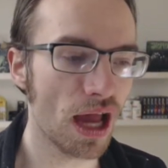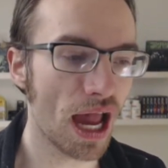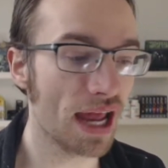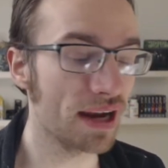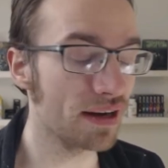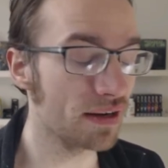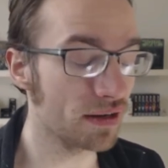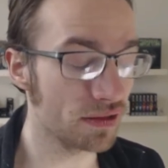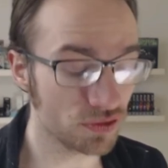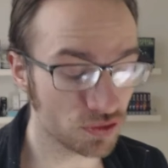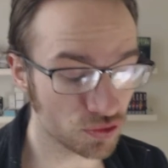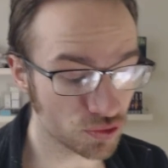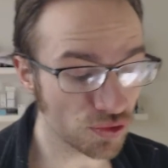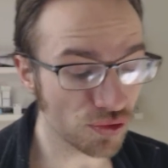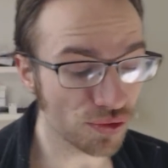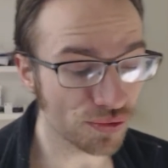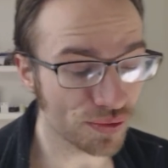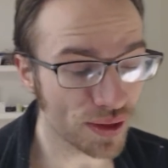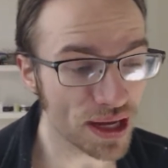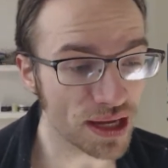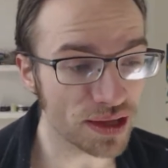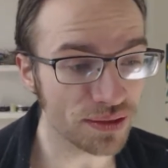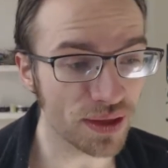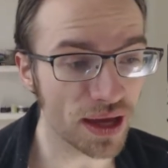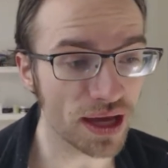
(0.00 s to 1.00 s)
And sure,
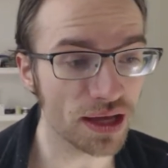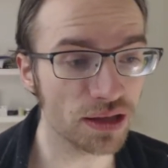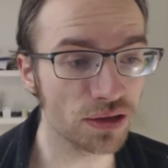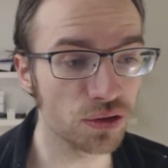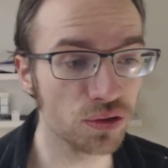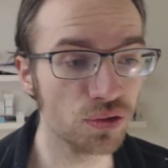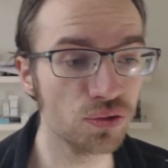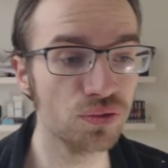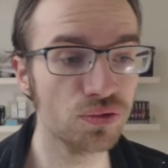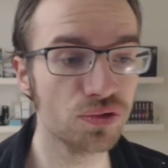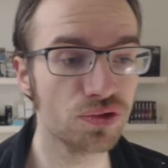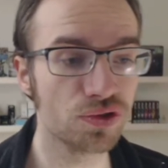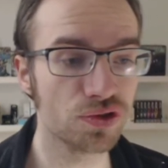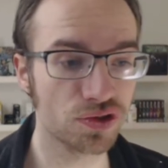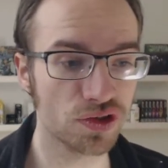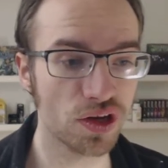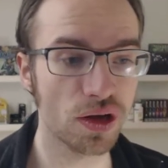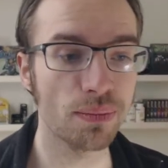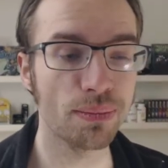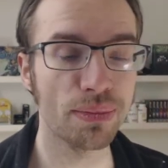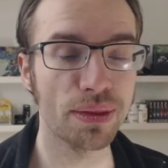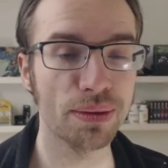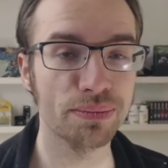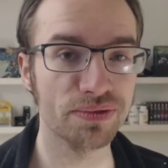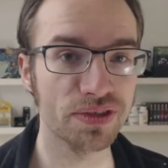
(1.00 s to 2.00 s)
they, they lose
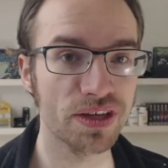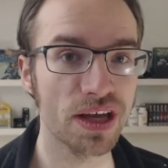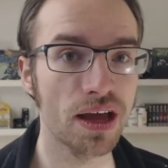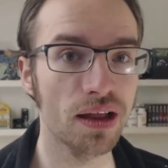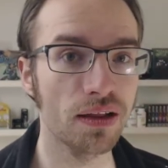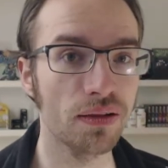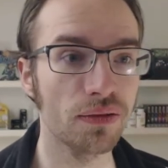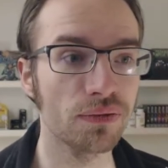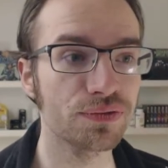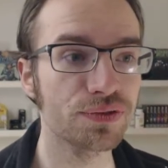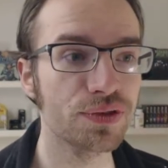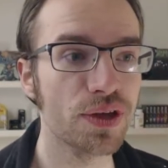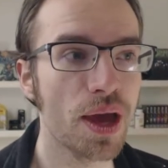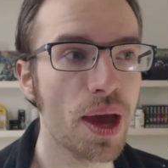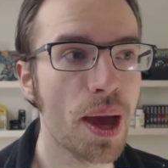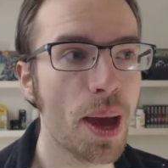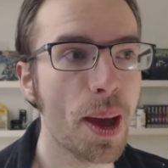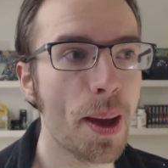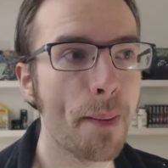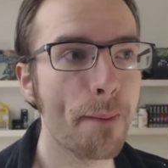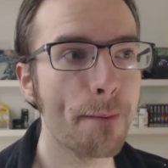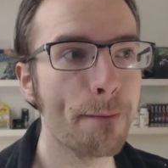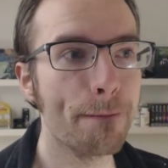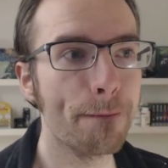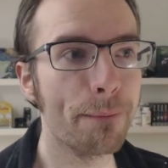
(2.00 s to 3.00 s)
some themselves,
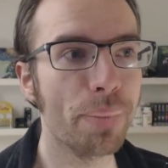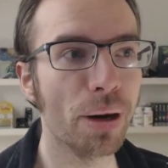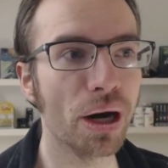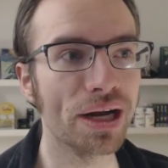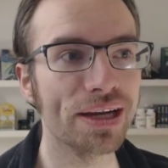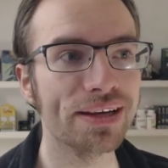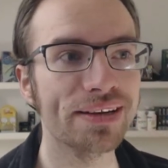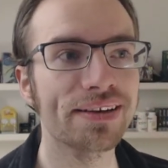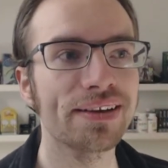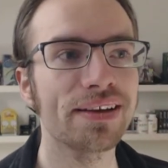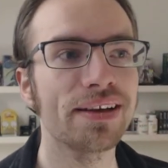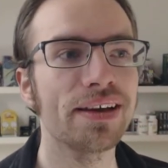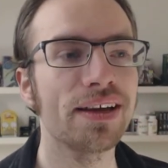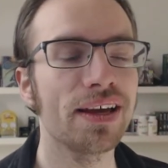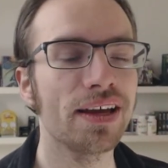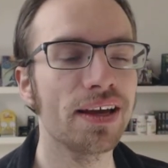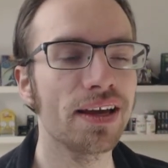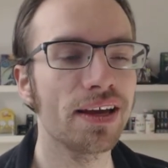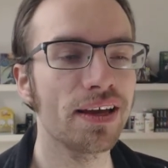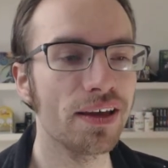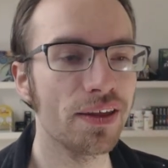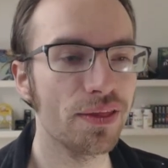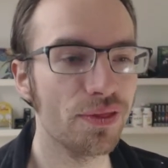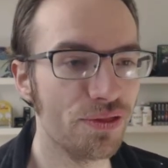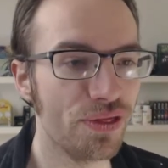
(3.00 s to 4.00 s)
but
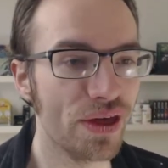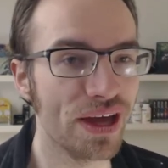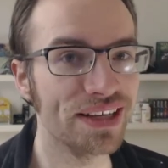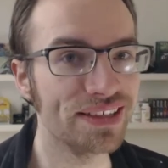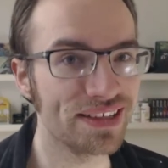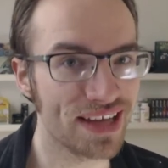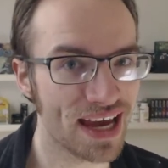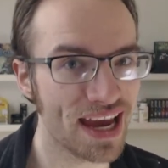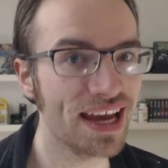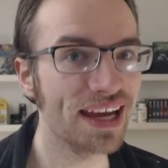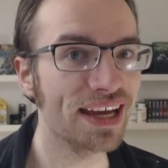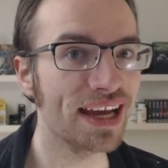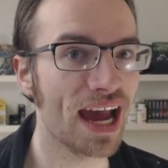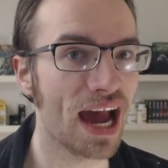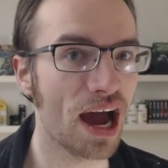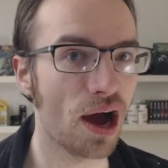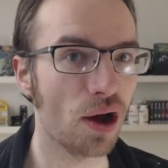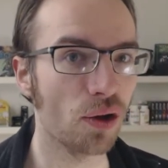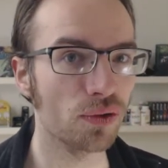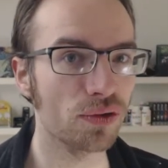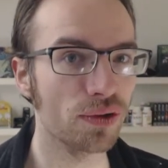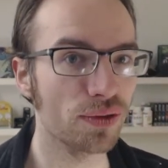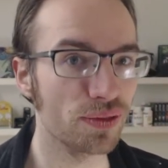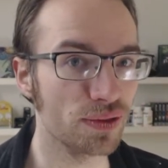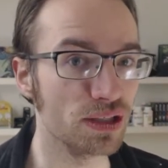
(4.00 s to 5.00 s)
they take
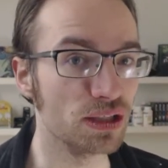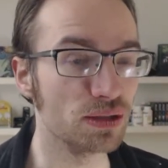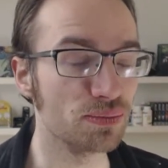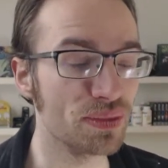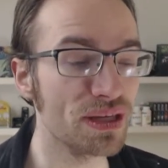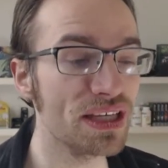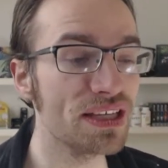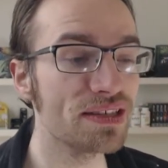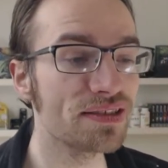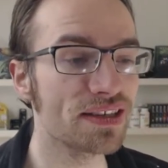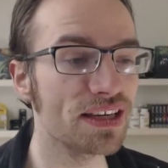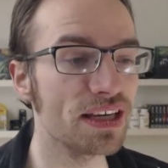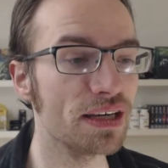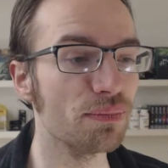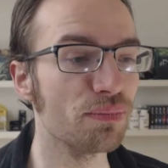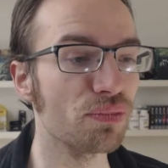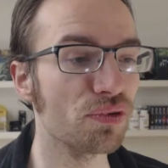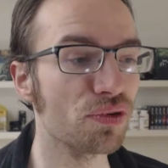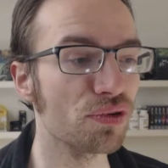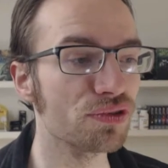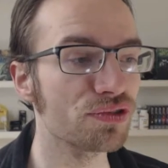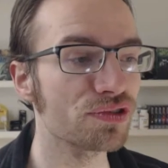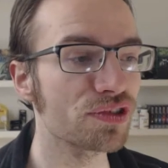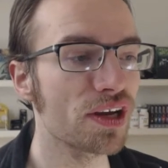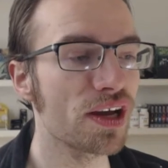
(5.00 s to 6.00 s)
out these
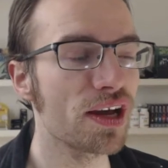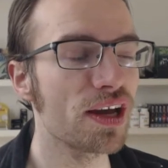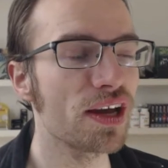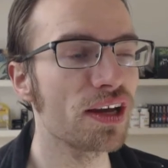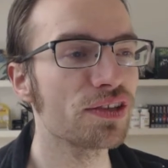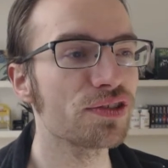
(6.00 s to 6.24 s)
peacekeepers.